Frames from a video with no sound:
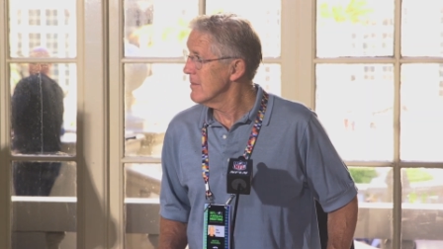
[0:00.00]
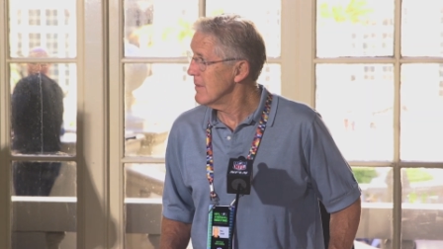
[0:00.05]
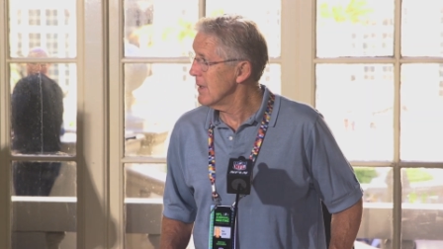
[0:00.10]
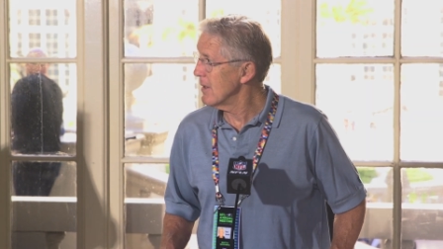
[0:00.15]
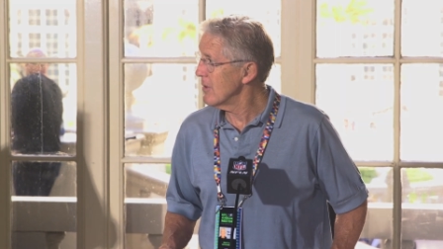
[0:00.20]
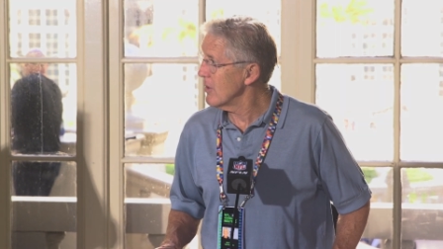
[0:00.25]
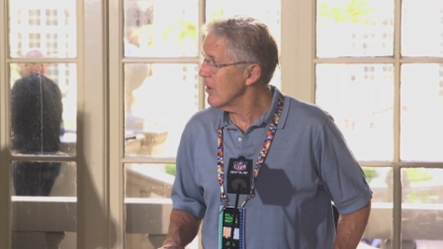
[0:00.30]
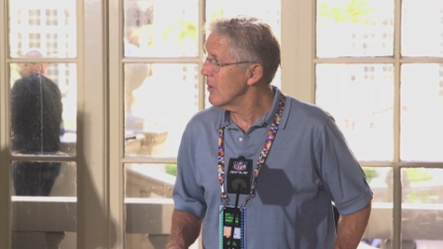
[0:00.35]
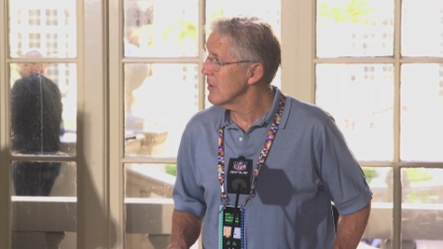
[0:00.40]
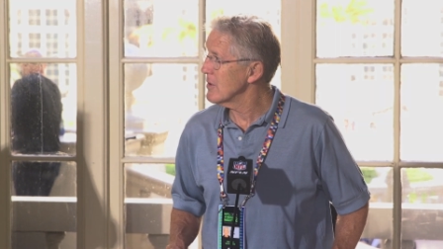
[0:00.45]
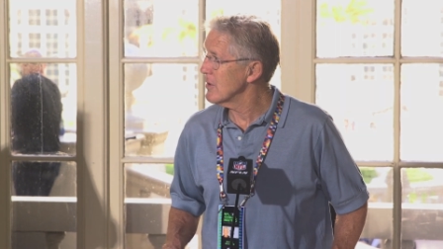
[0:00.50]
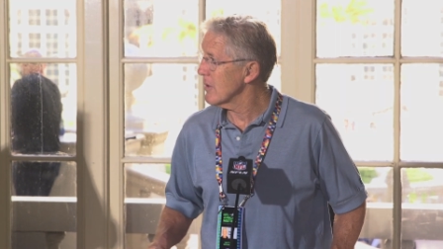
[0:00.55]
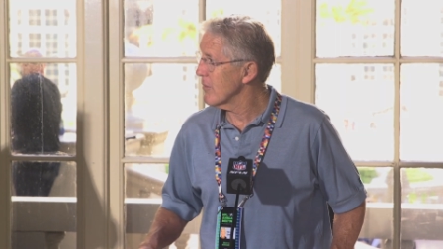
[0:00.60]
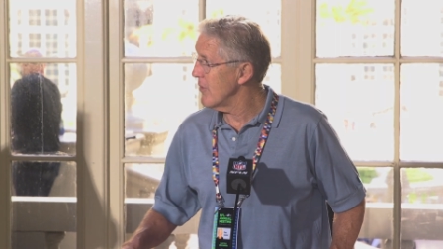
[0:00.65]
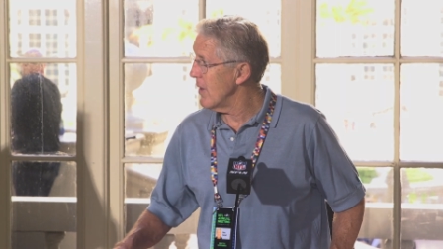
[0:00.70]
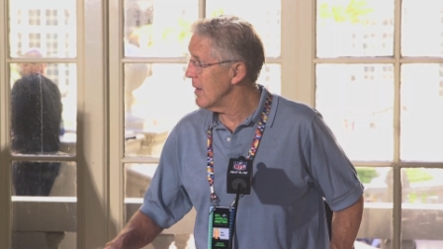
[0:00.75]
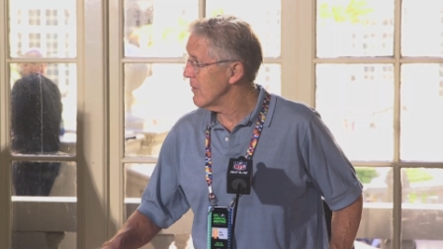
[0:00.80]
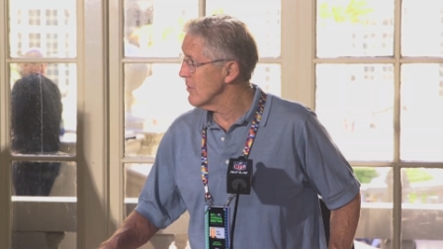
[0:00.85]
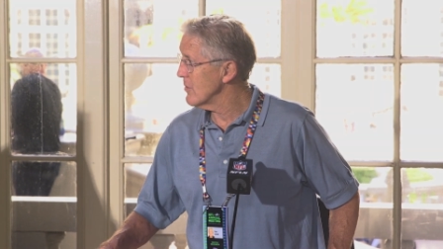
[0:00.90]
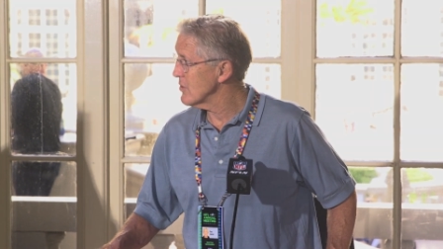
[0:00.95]
Yeah, you always look
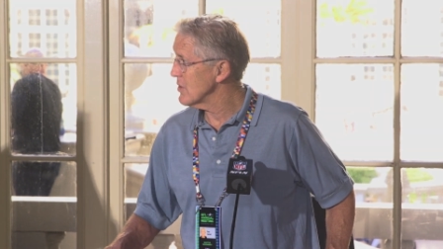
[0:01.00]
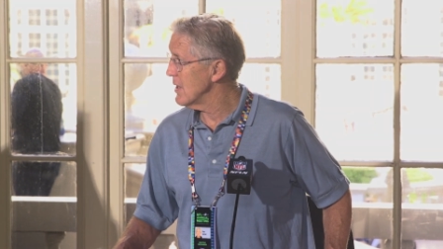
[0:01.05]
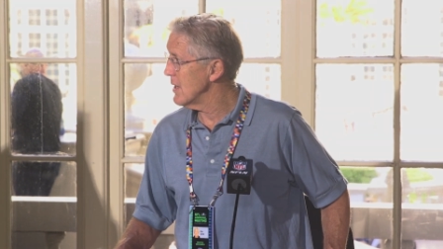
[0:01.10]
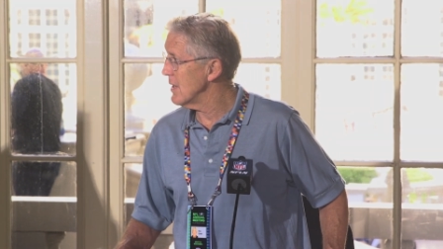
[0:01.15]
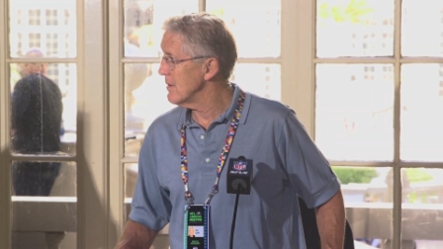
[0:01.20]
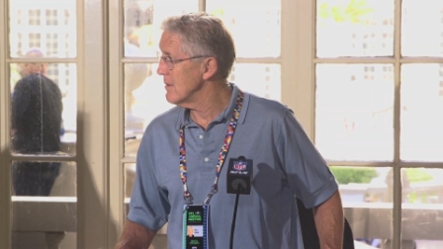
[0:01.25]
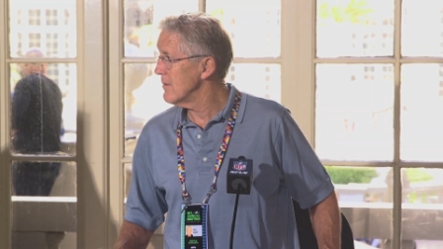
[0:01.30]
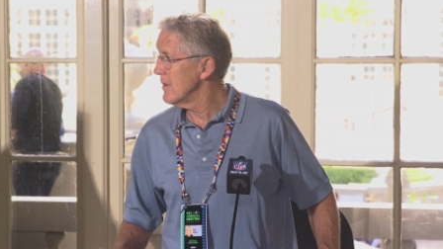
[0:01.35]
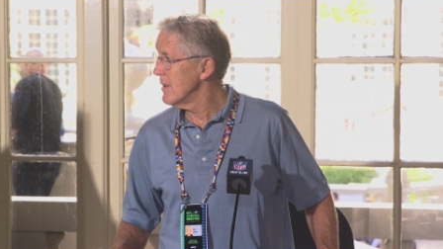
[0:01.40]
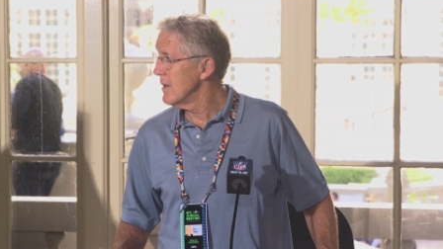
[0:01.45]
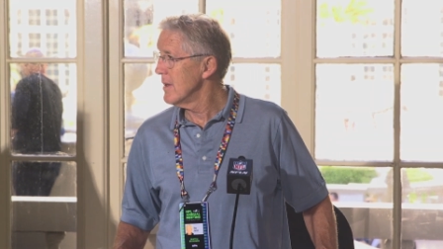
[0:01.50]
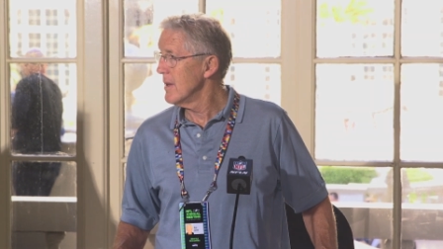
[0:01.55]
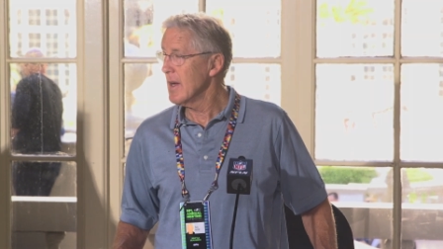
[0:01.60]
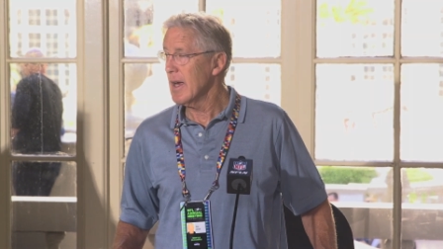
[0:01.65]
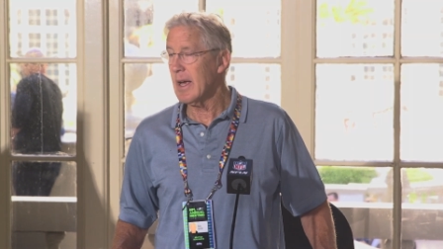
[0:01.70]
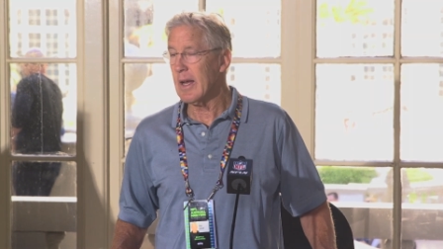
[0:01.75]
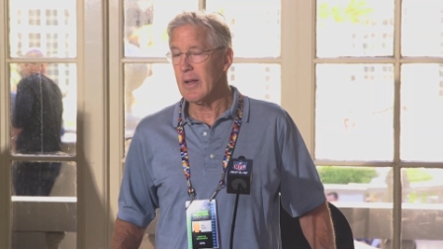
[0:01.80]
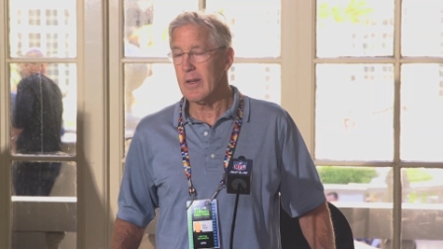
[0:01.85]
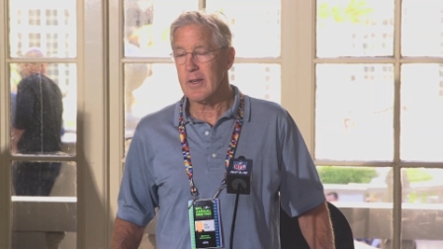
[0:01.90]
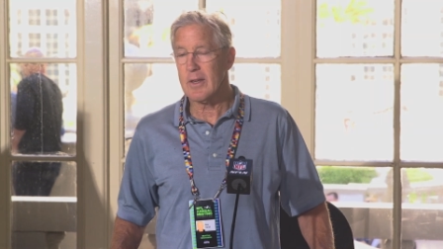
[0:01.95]
five years ahead.
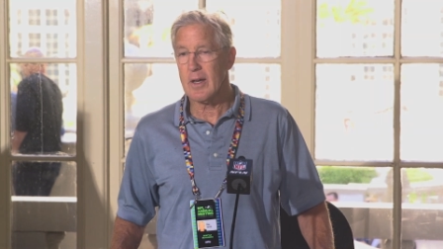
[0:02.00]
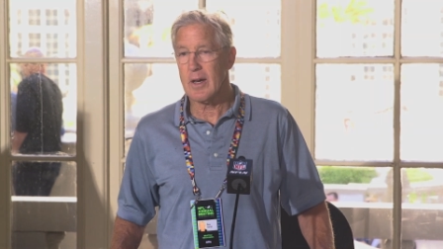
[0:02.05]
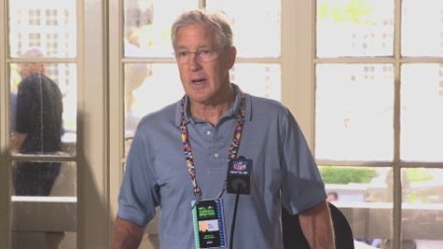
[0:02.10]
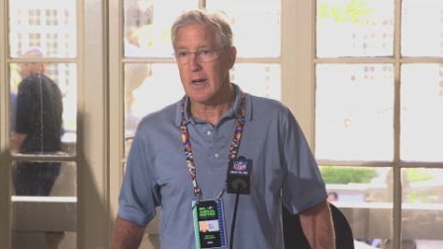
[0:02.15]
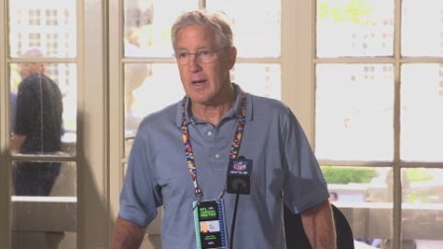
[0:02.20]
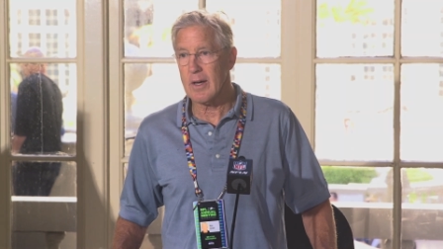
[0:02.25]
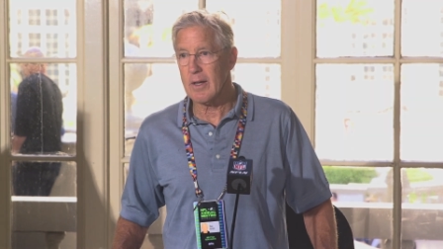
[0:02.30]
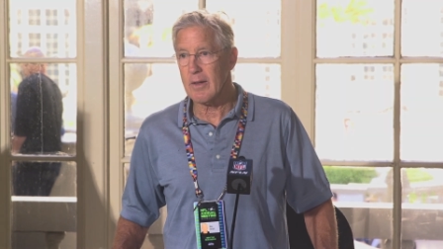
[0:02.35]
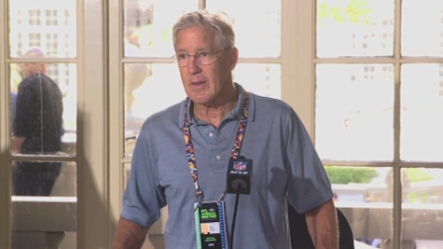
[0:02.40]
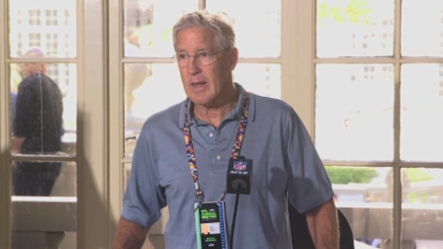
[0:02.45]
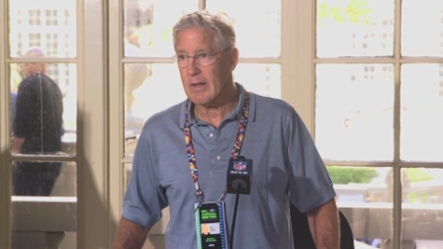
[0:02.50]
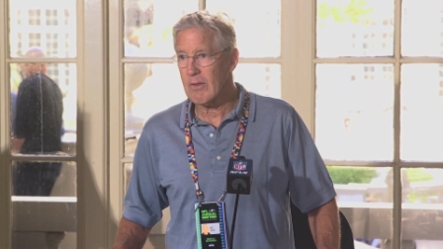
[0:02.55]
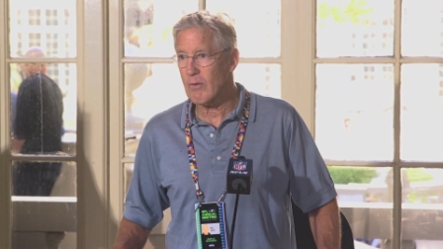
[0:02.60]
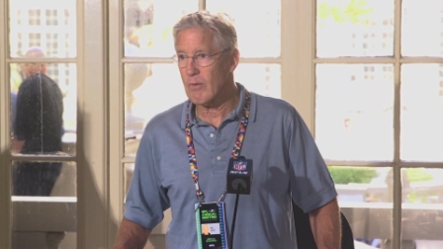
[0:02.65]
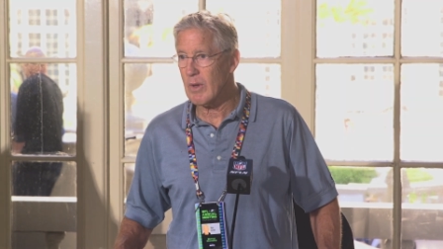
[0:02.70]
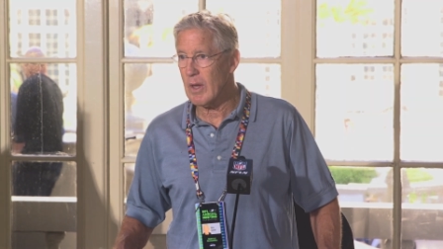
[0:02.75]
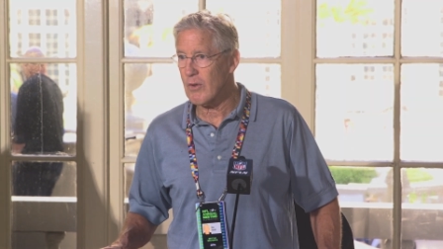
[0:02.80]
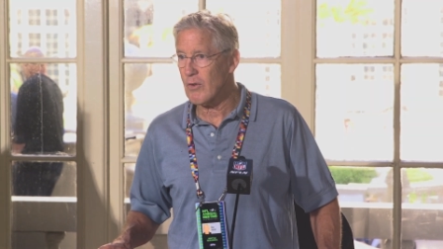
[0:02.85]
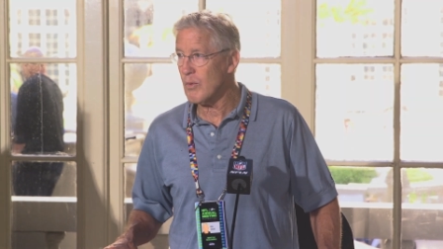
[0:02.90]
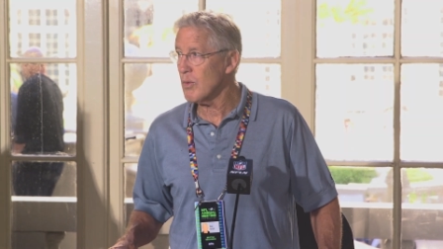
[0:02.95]
And uh,
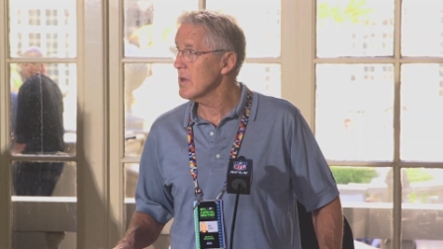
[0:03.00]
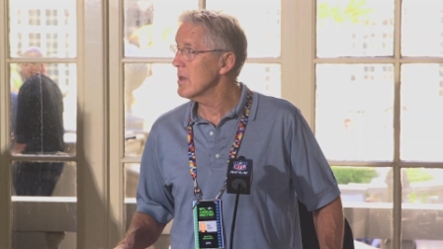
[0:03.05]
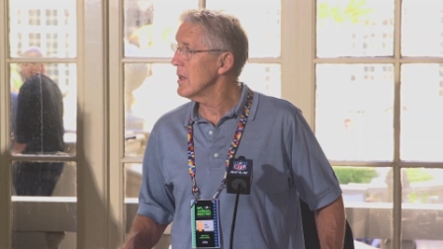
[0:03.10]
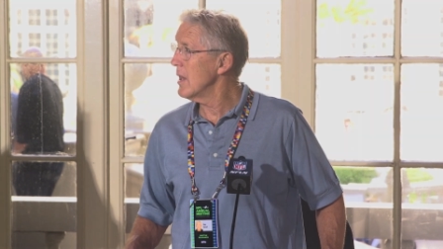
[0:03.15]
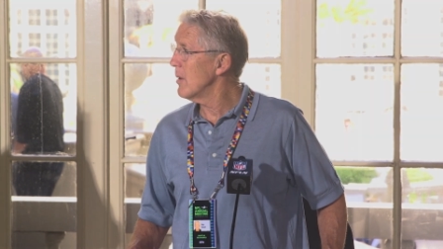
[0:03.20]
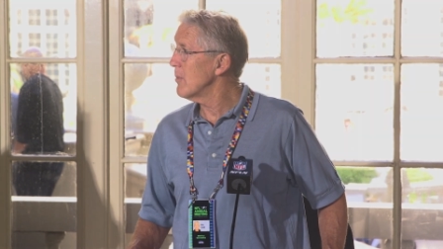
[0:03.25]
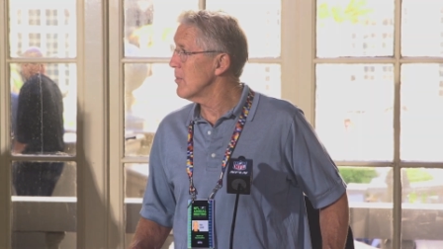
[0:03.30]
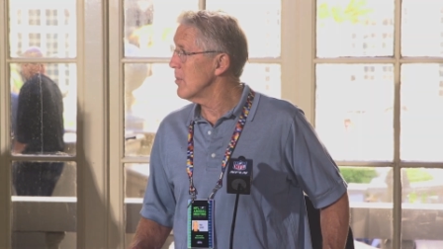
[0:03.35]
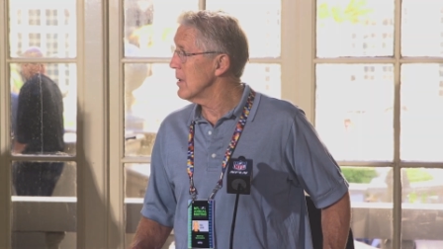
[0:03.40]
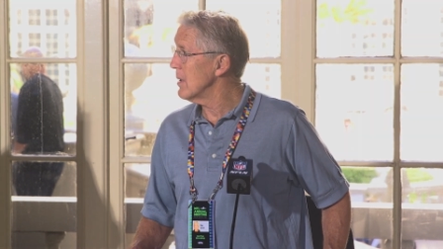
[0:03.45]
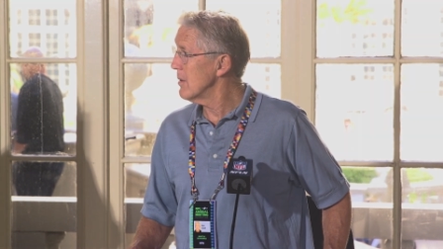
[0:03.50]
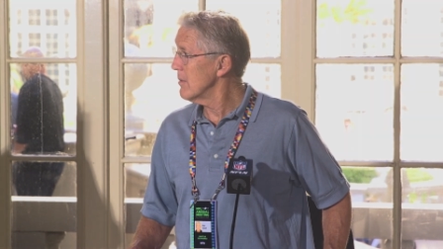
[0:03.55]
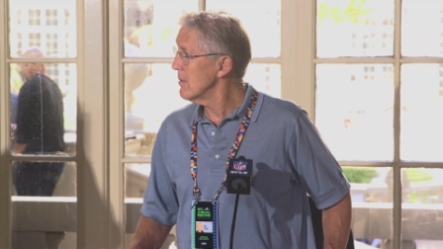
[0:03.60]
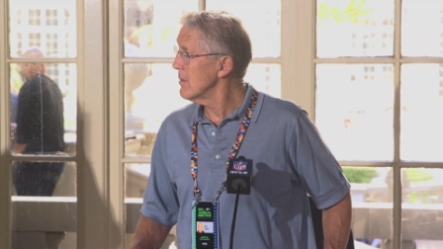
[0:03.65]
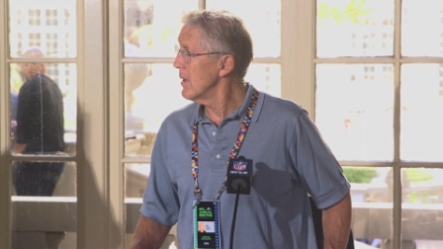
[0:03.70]
that's, that's really helped me.